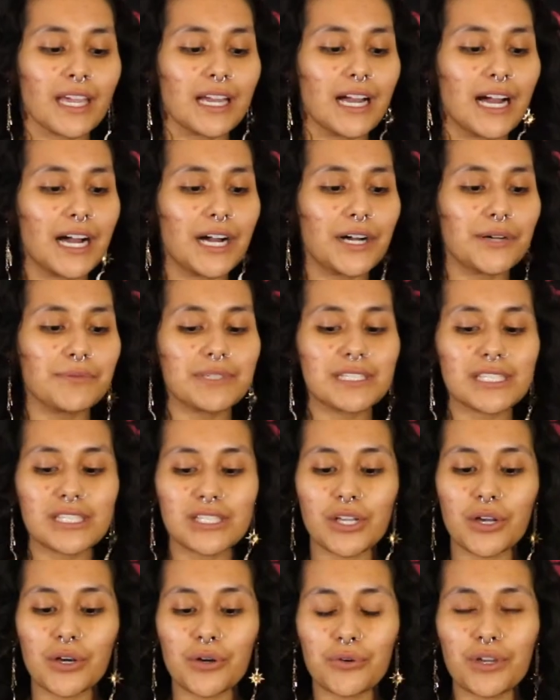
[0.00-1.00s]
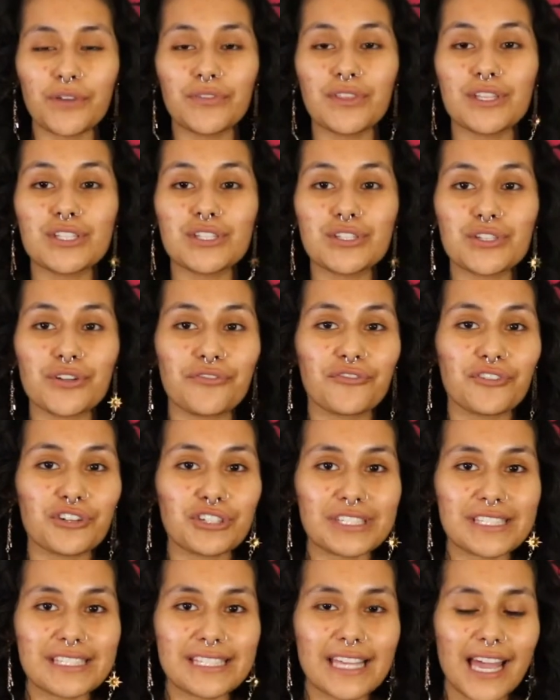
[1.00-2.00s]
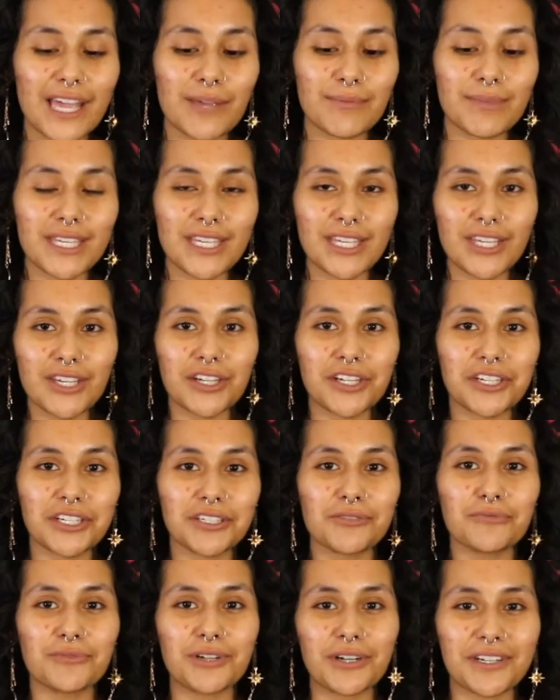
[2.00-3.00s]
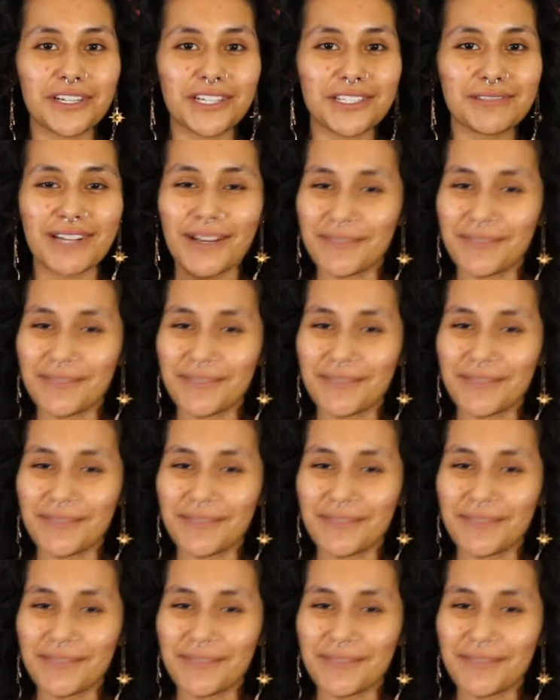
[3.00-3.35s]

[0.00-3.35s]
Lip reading: So if this is your first time here, welcome.